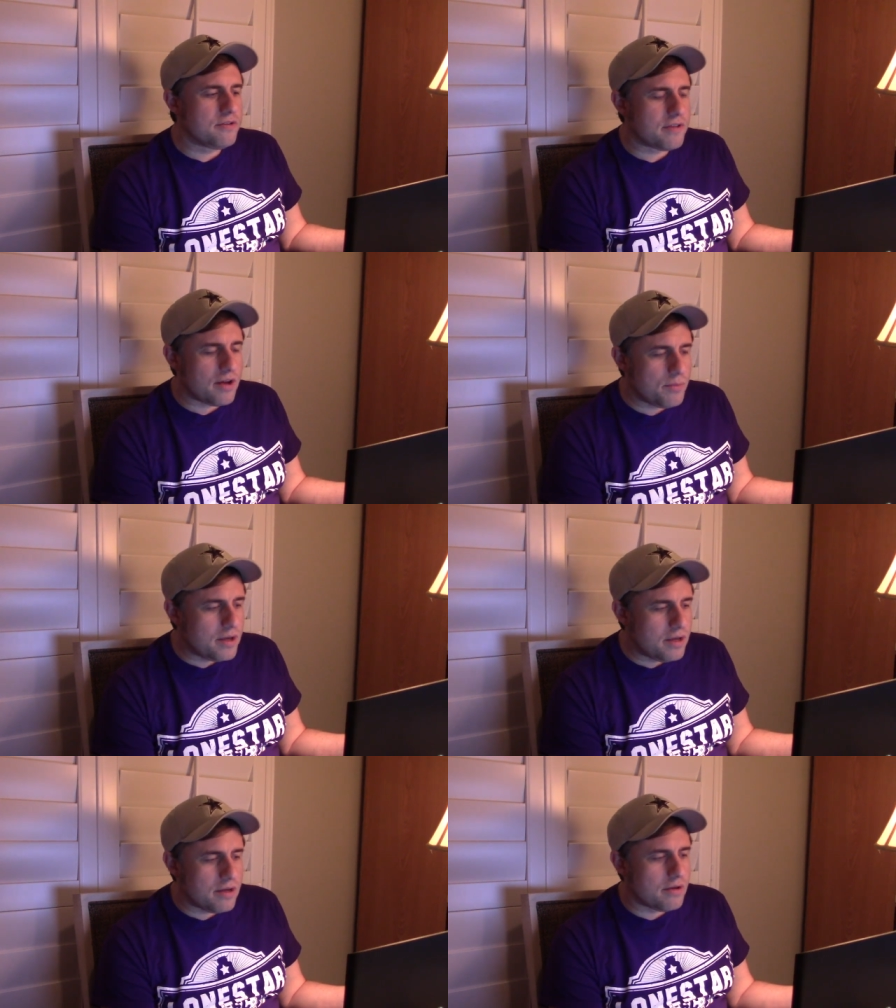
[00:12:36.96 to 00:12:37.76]
tell
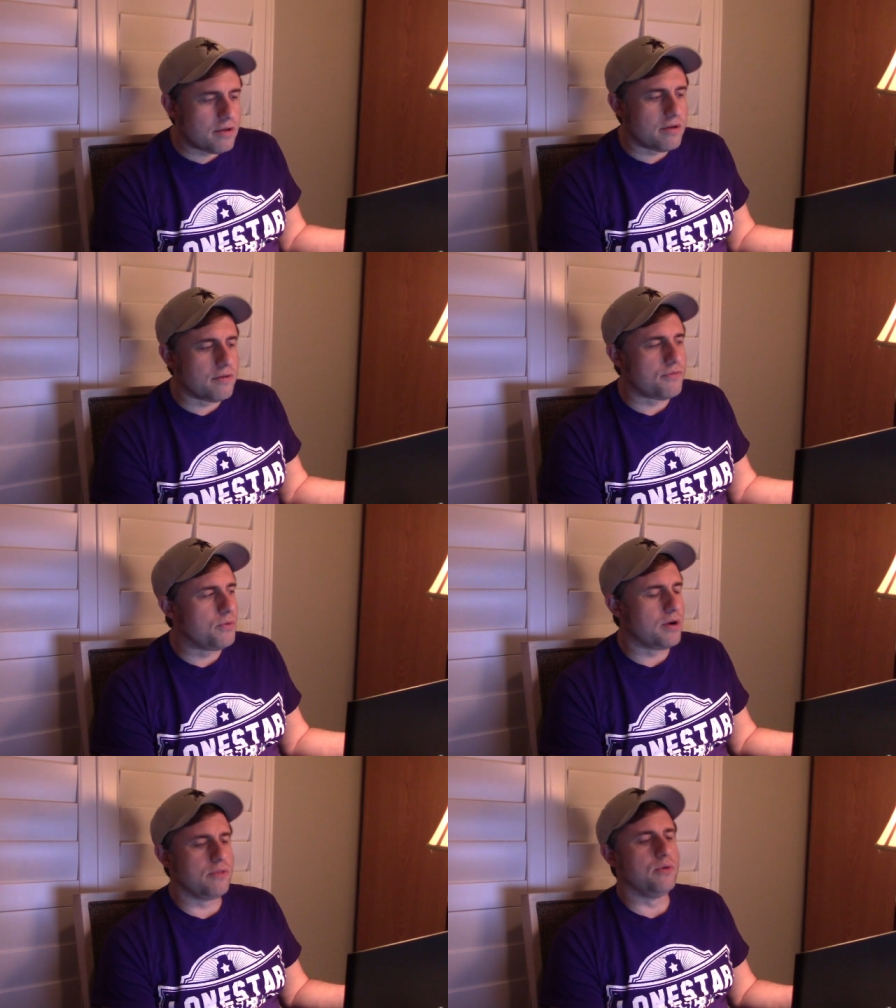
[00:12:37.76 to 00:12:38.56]
me if
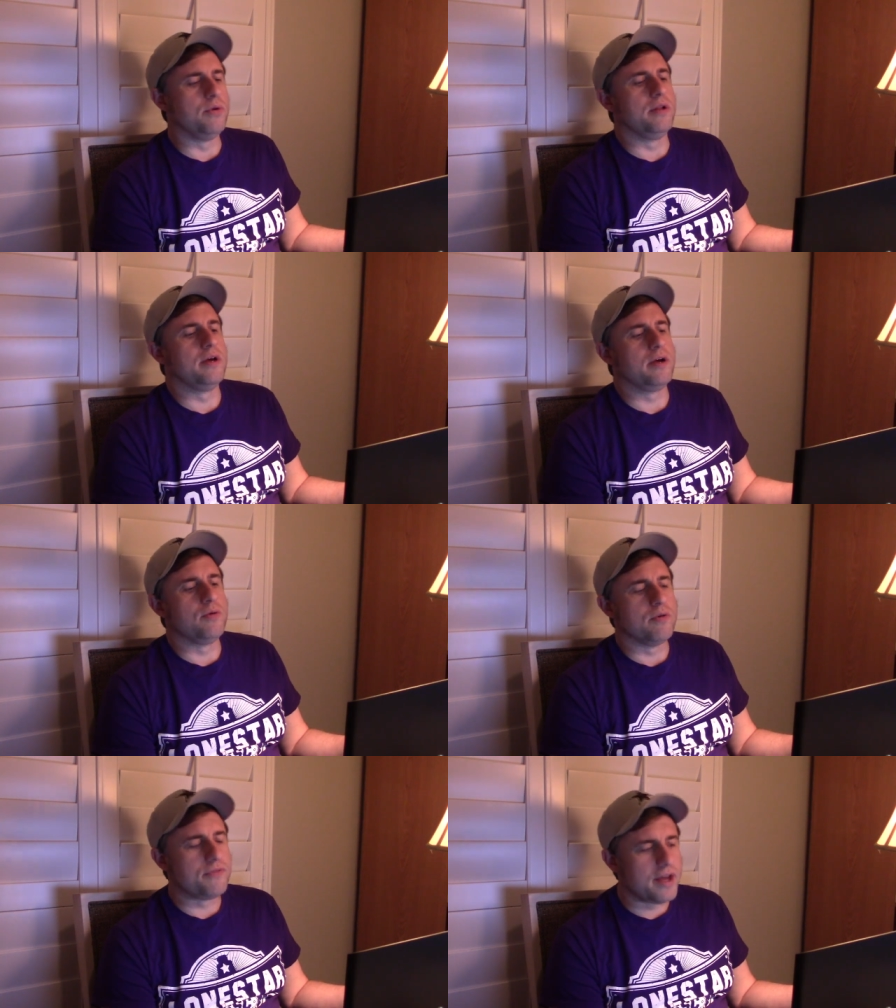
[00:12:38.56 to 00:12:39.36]
you want to do it or
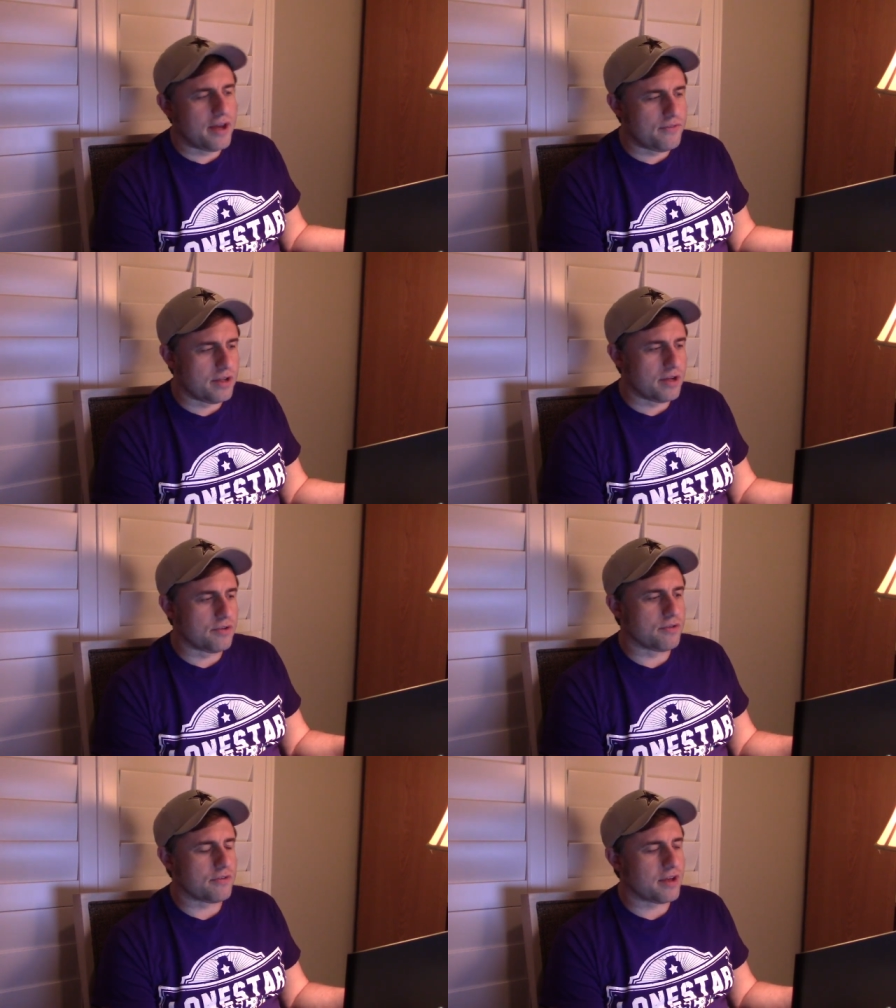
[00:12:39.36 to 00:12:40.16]
not, or if you have any interest.